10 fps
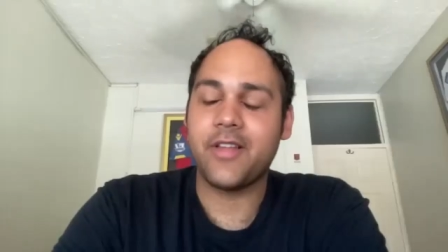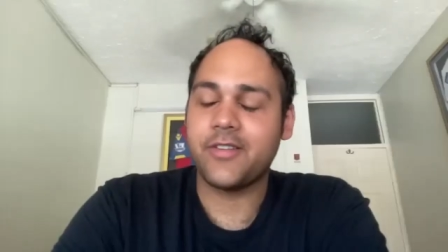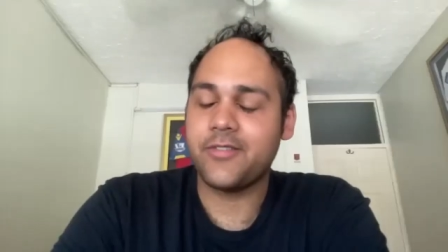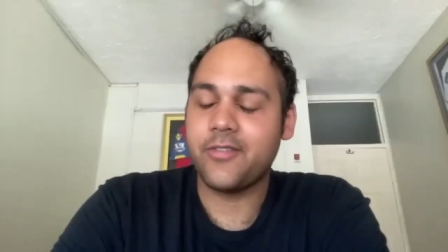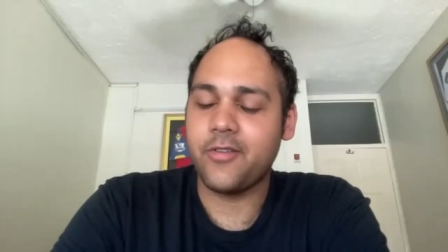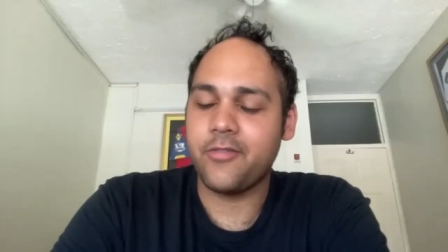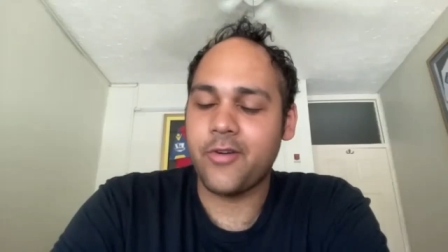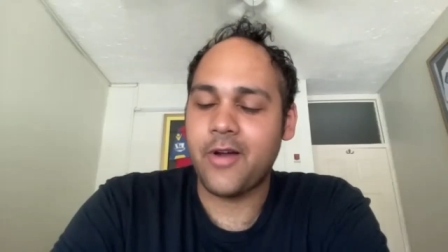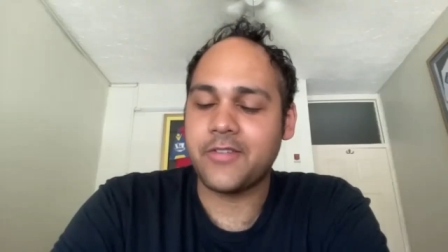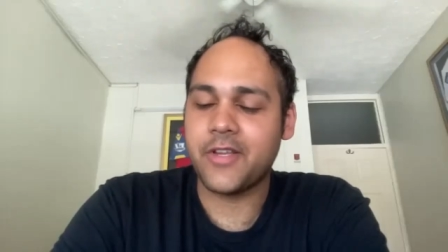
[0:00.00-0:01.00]
Thanks uh,
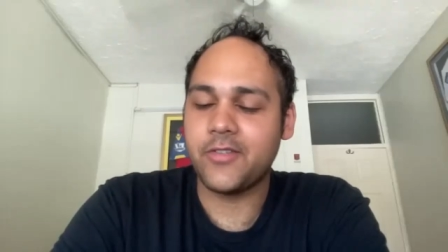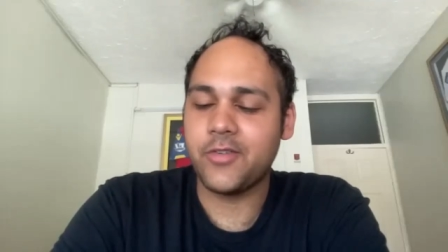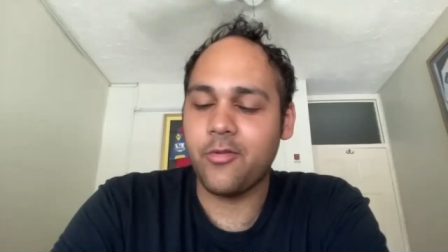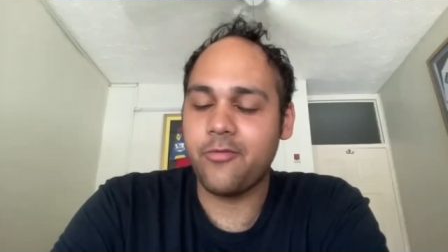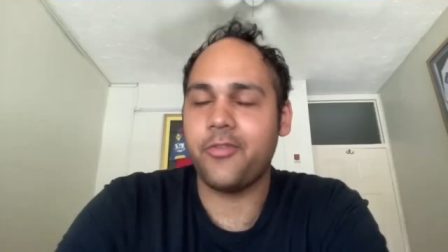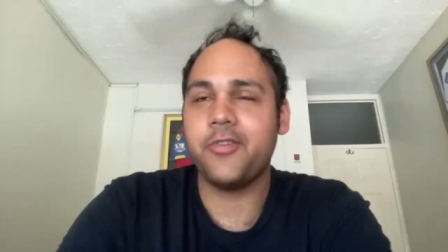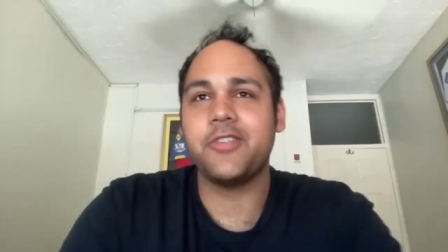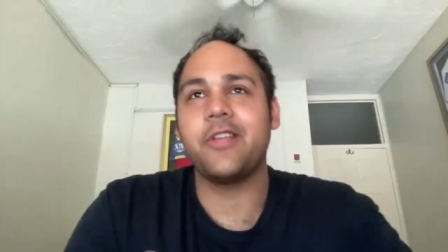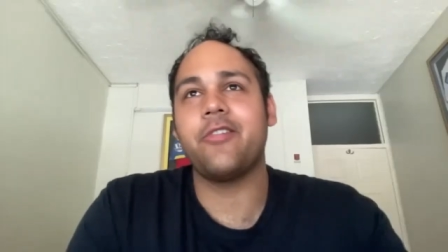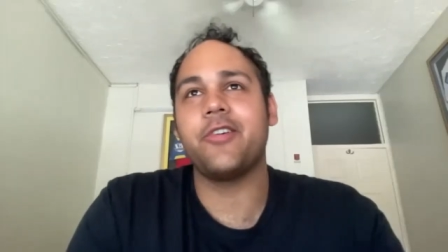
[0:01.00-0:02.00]
for asking. So
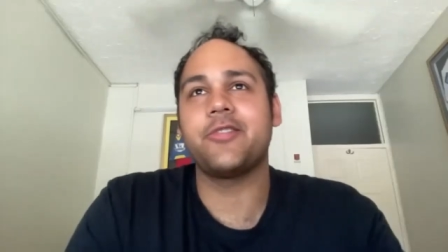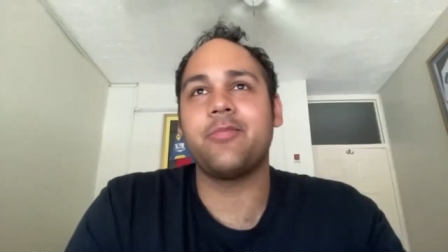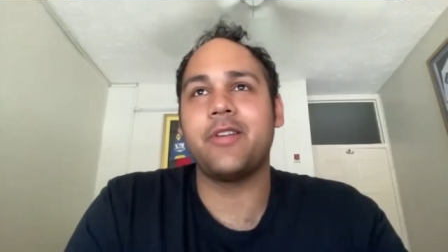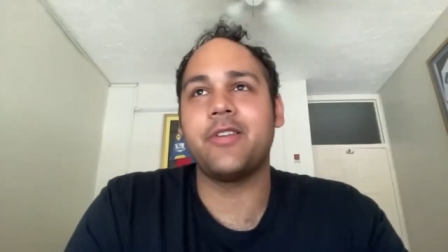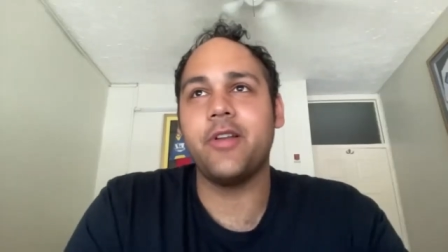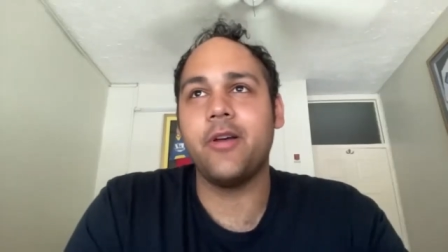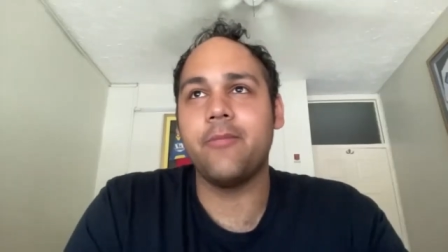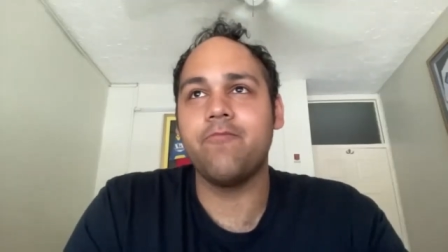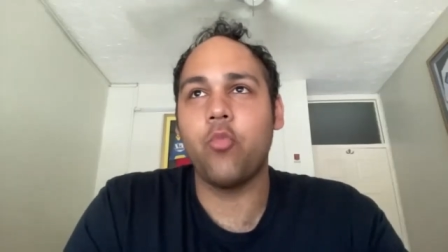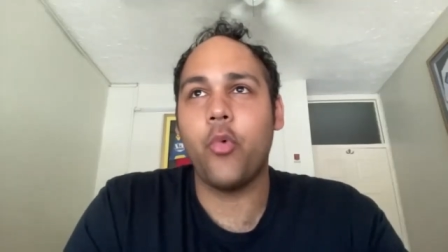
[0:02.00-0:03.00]
first thing first, Brandon,
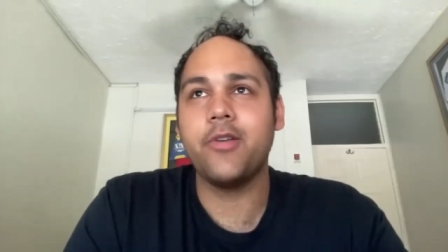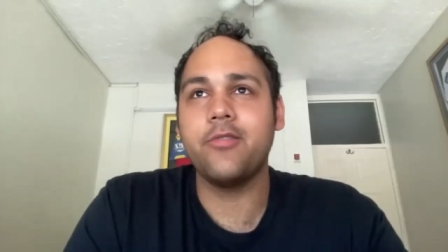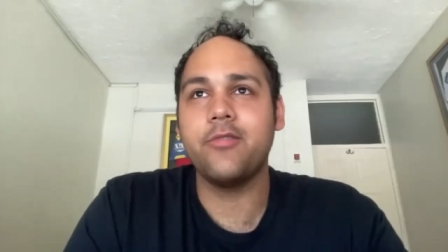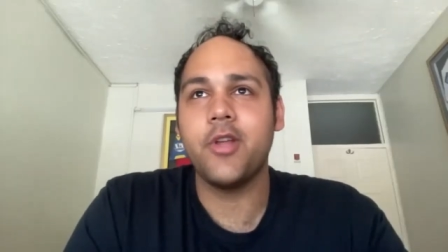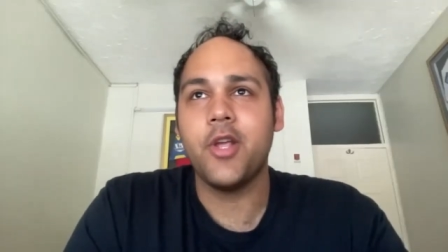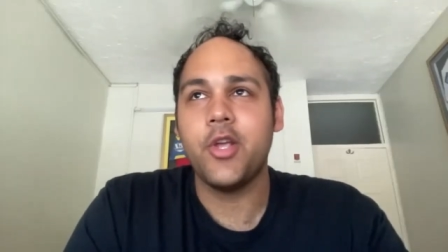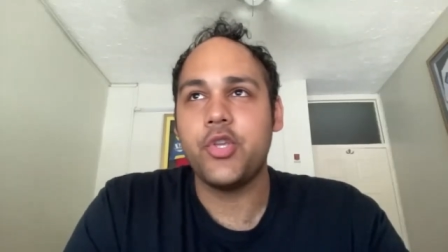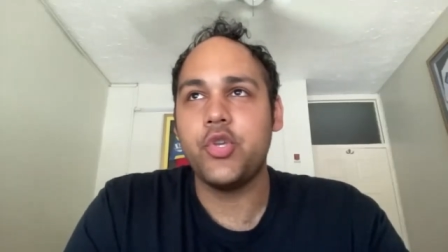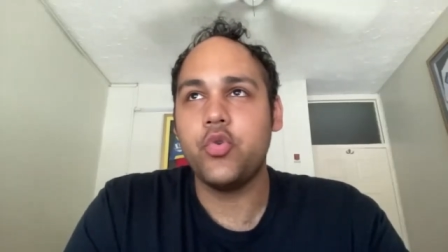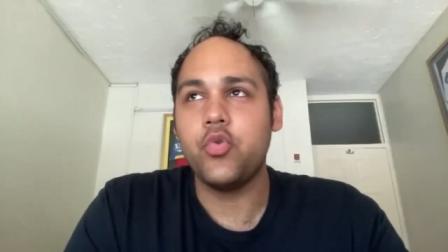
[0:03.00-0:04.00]
um, when
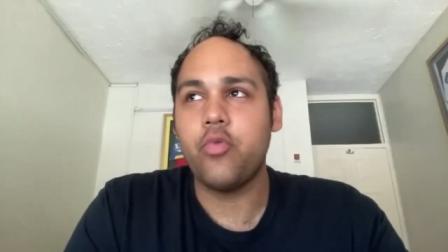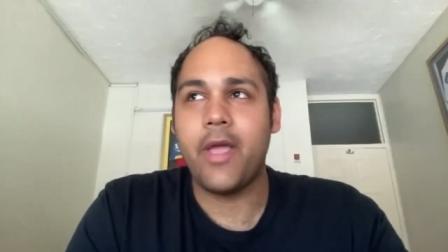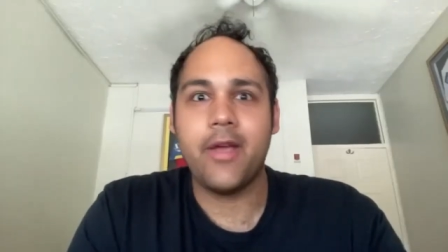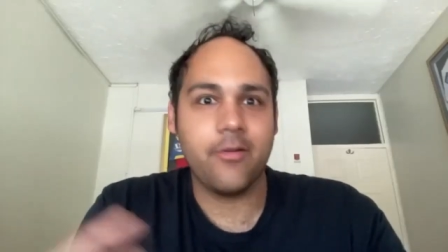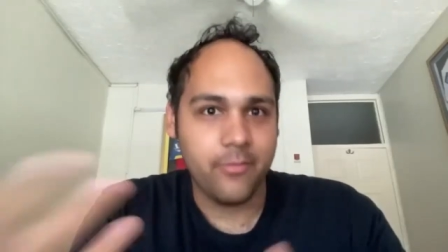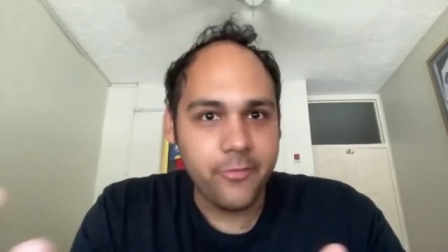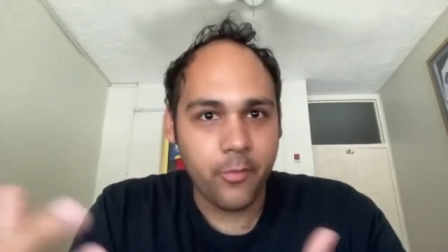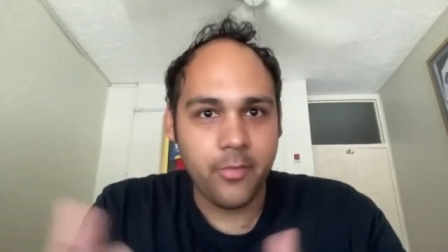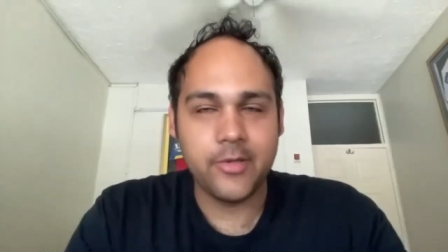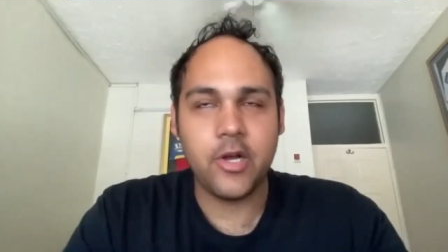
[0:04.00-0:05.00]
you hear
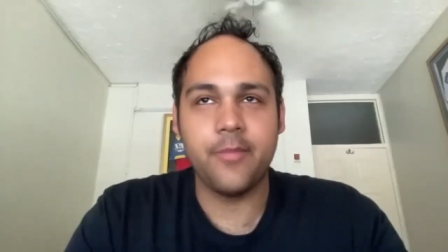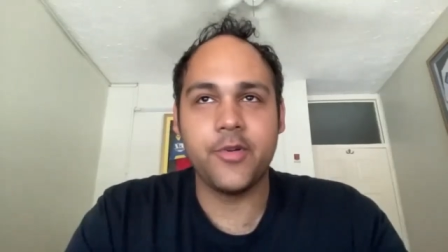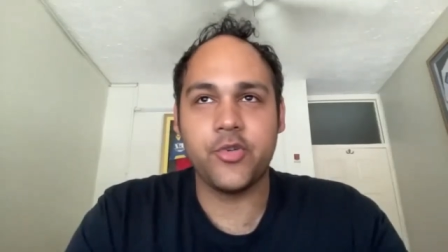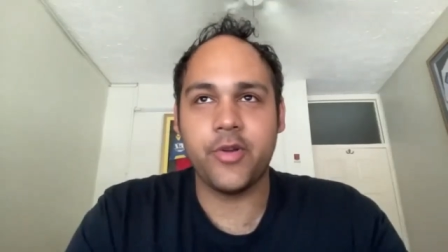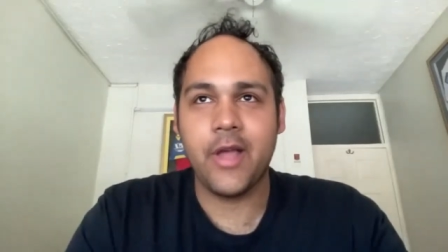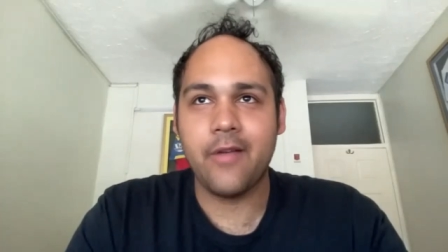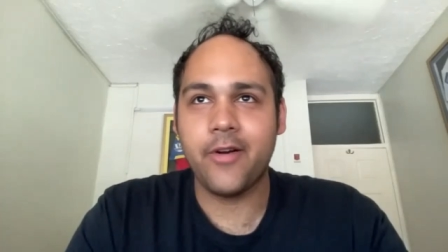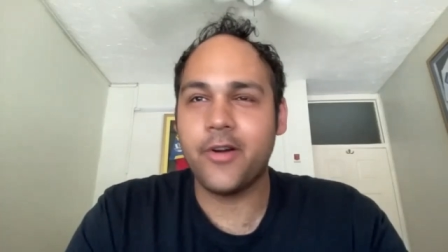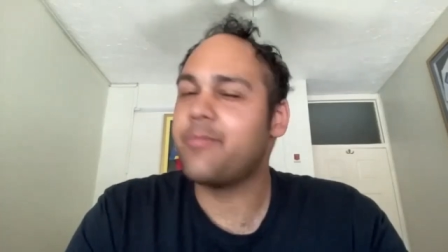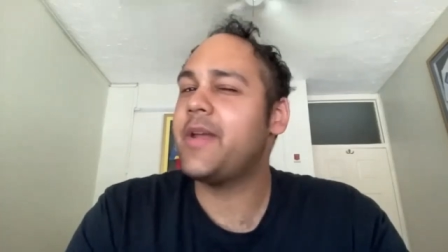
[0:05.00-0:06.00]
football commentary, I've
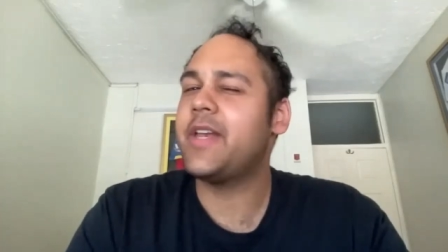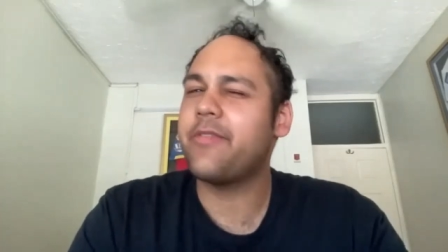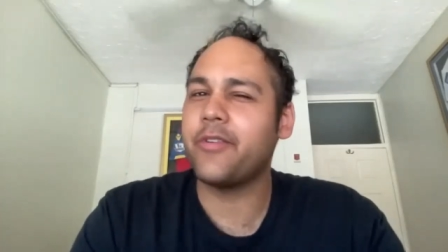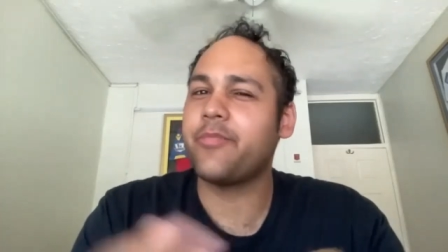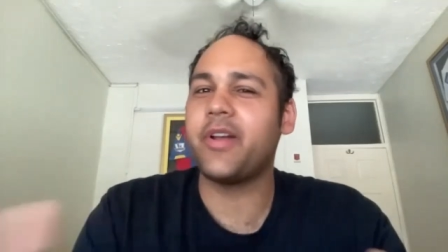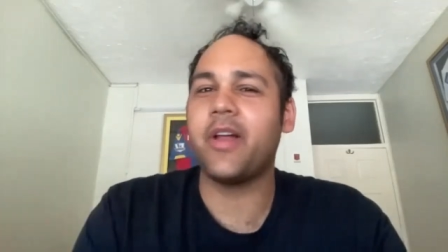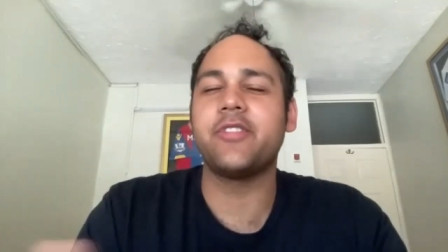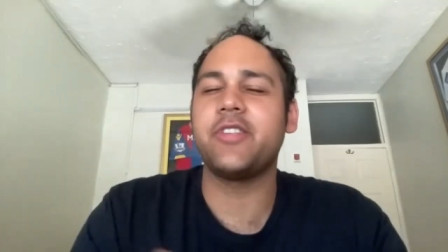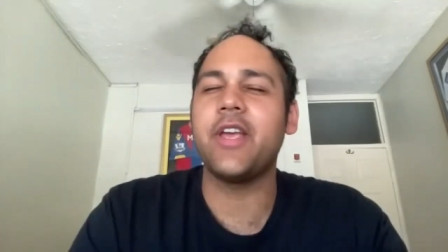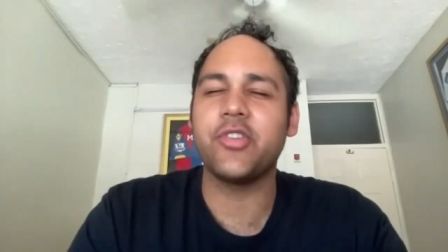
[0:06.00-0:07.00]
heard many different
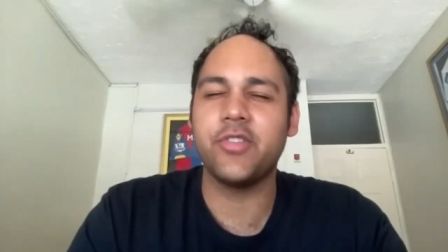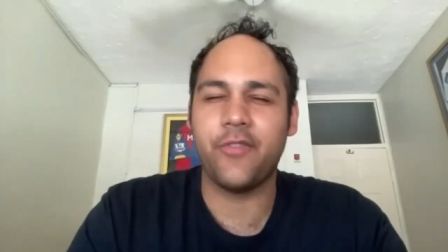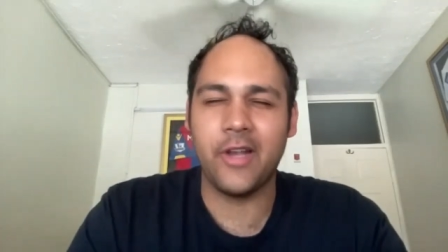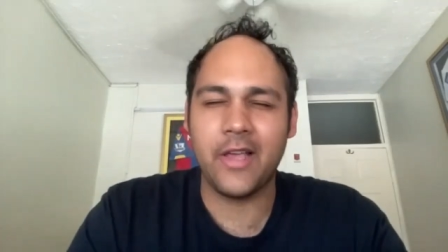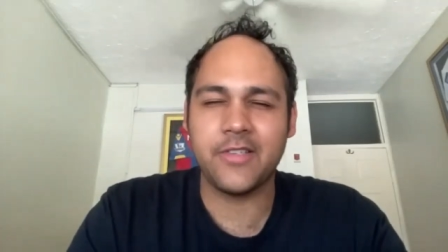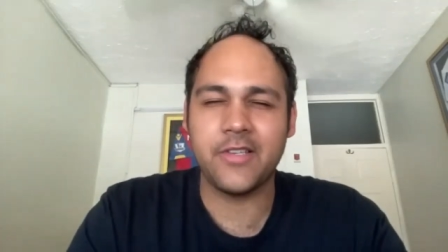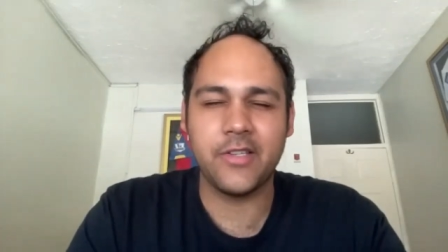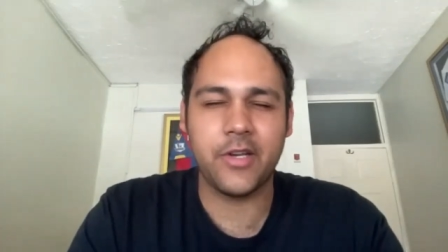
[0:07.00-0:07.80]
pronunciations of your last name.